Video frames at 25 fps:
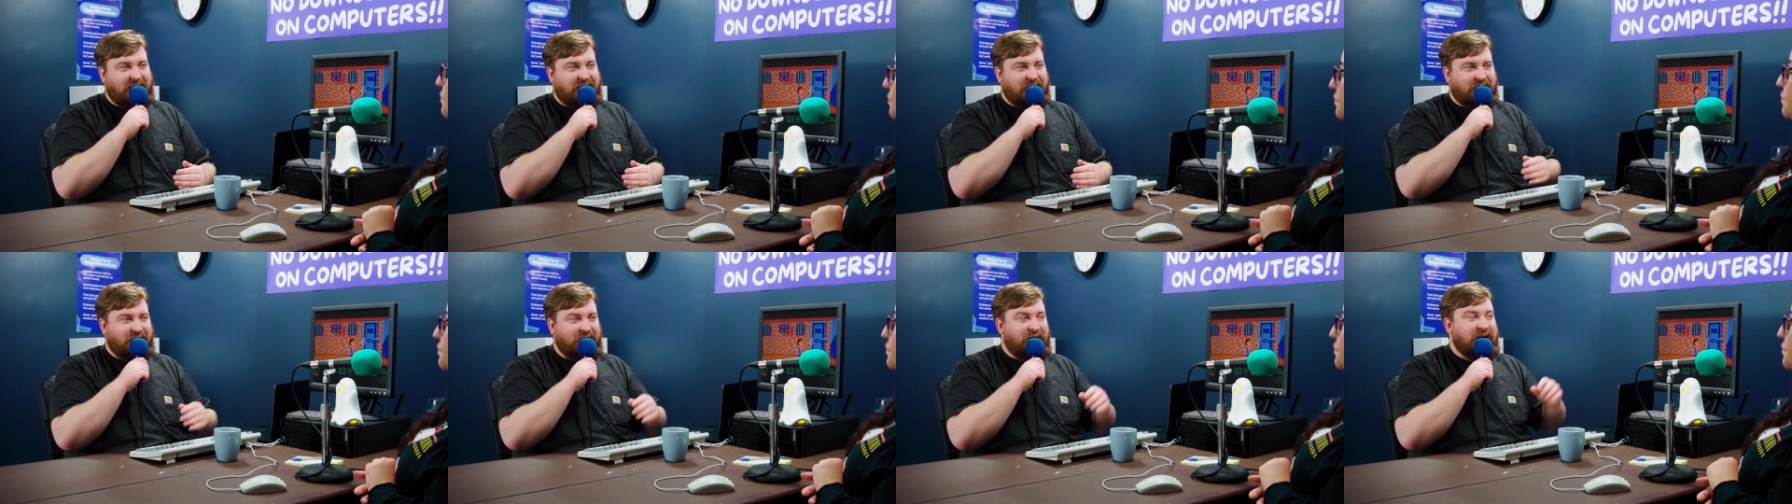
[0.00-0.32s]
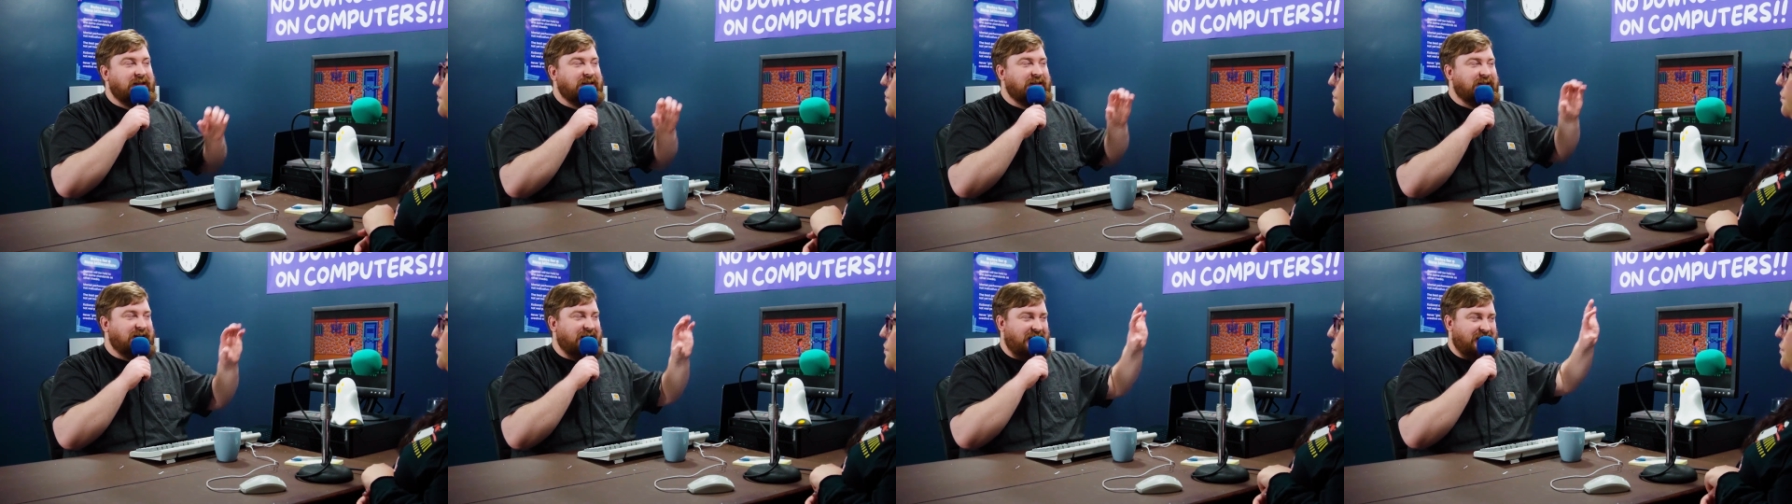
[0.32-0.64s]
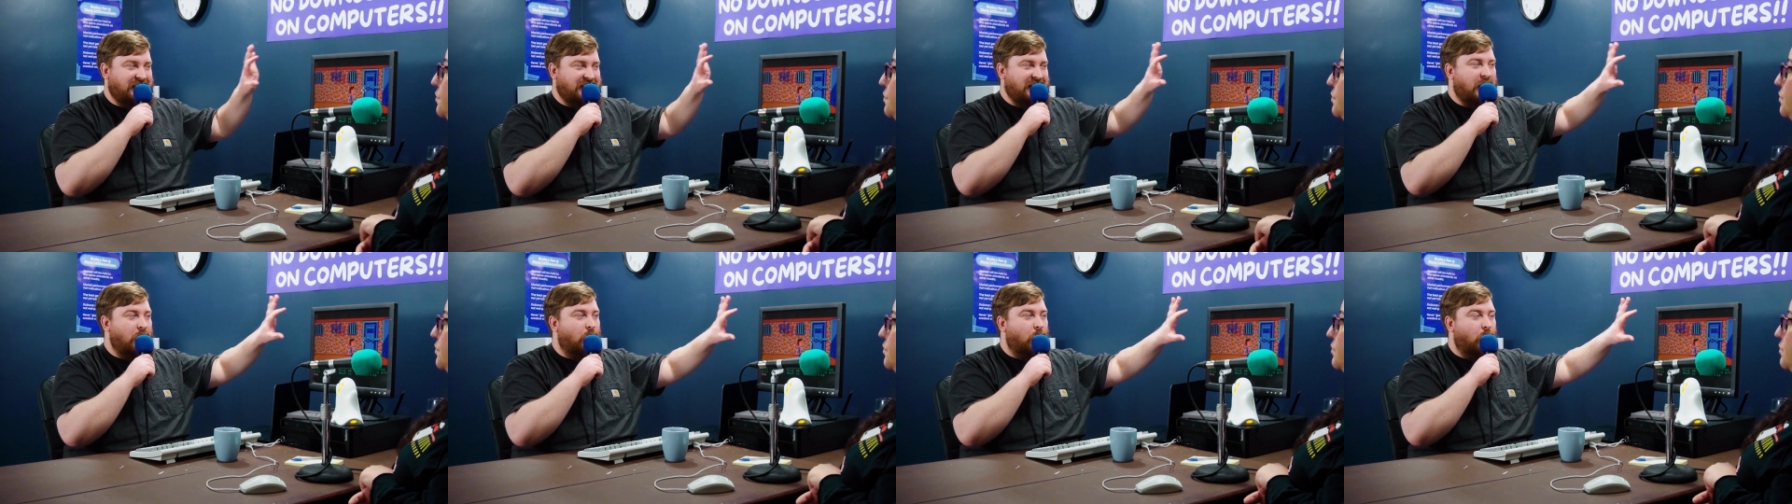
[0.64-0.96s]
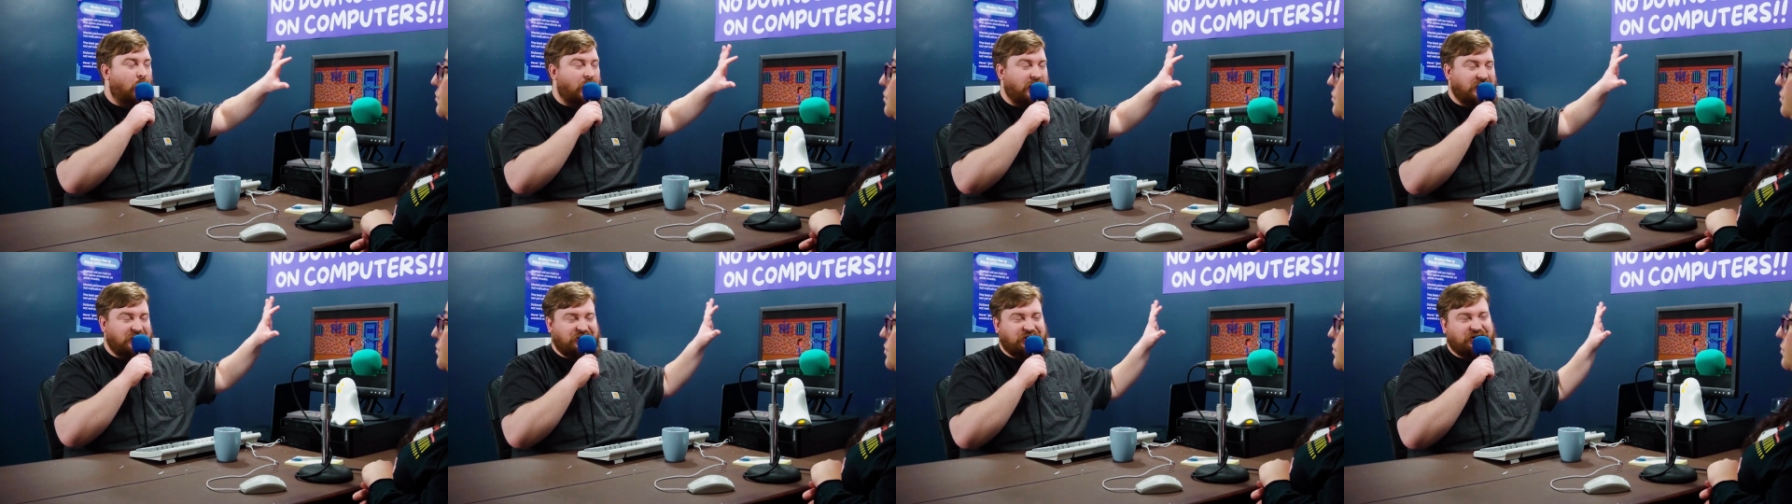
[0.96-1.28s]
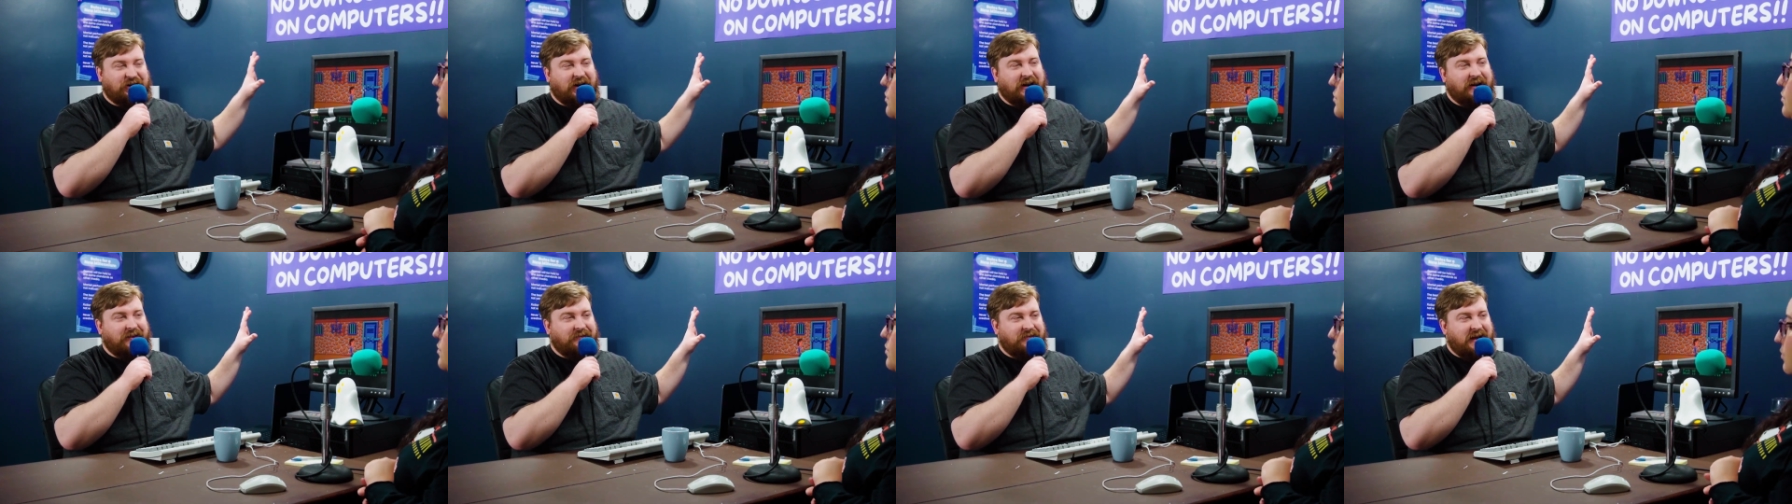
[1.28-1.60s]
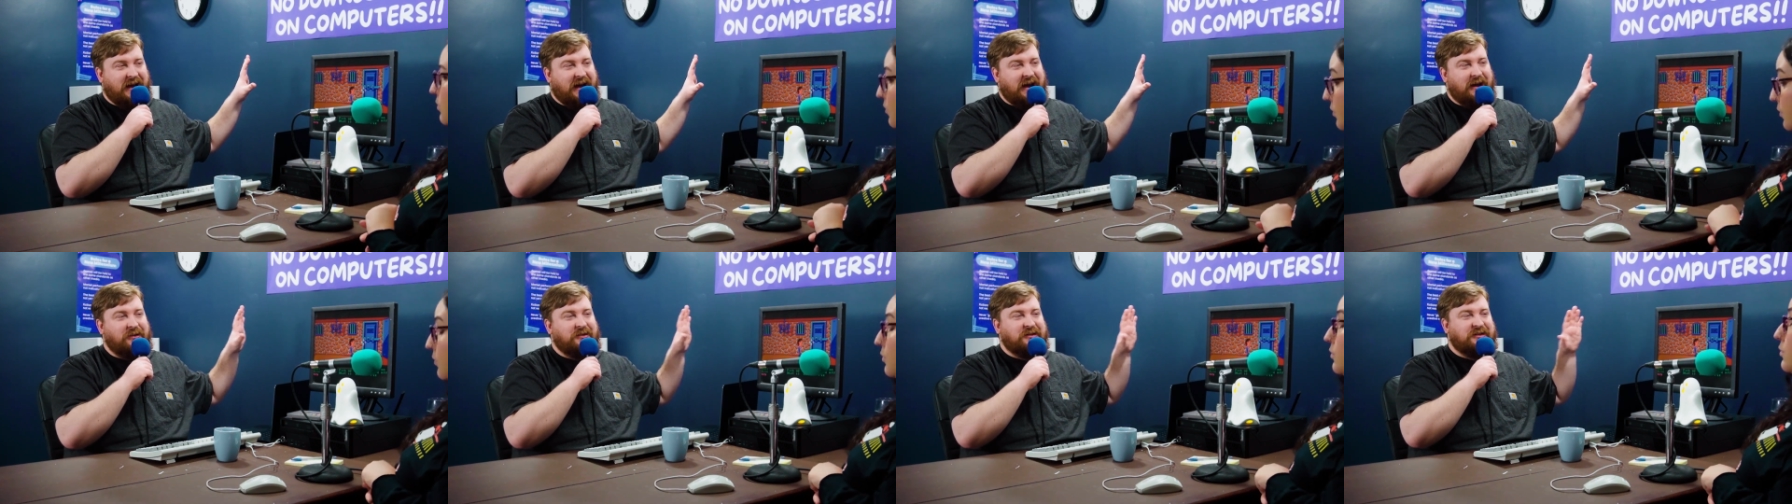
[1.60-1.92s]
Mm-hmm. There is like that one shot of
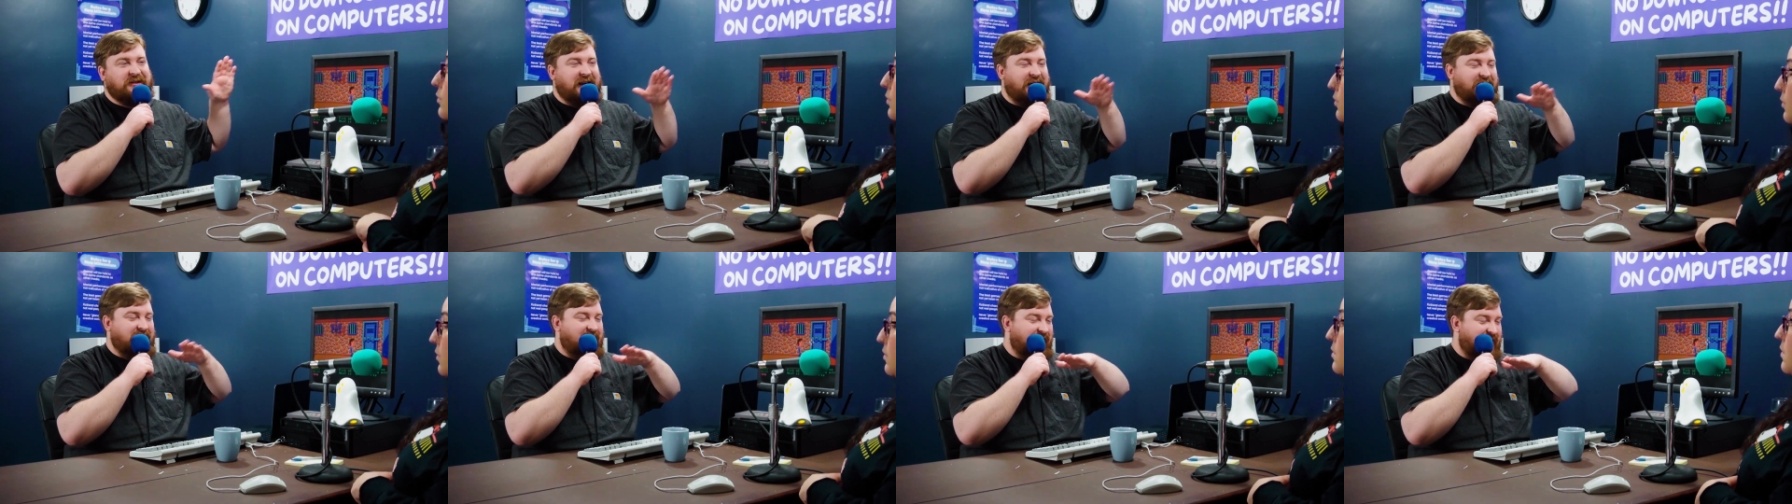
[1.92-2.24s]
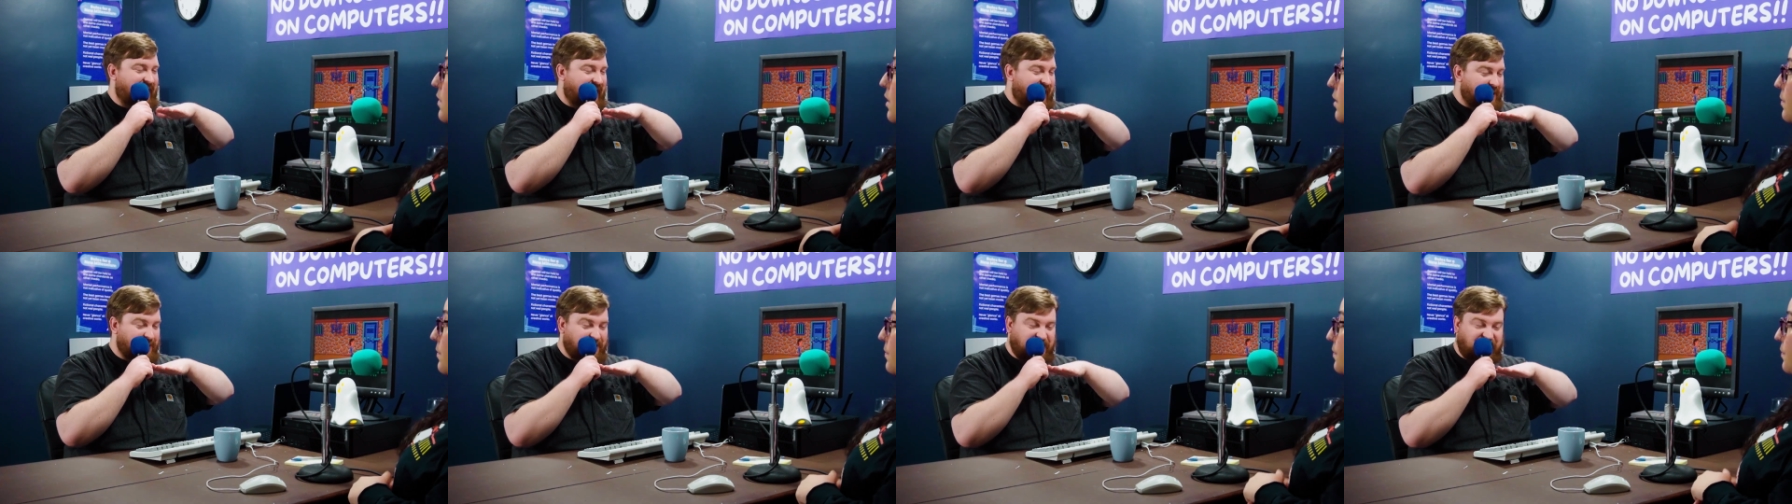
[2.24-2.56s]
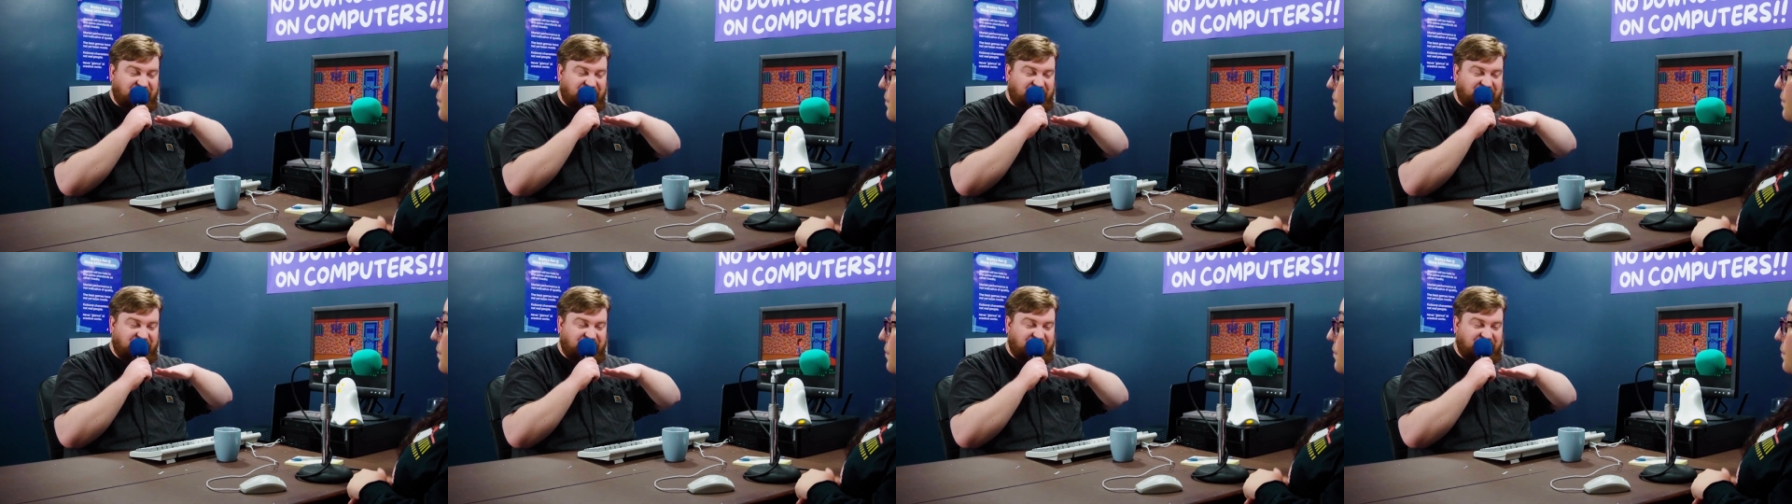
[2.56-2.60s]
the house and then the game